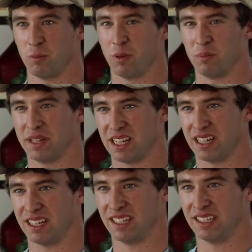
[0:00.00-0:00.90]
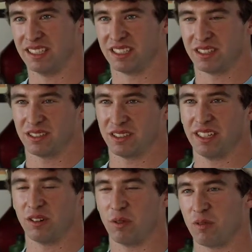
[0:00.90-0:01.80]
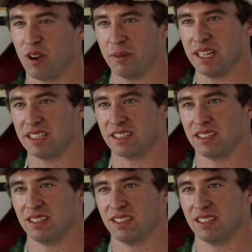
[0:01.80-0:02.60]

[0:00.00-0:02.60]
but because, the farm needs it.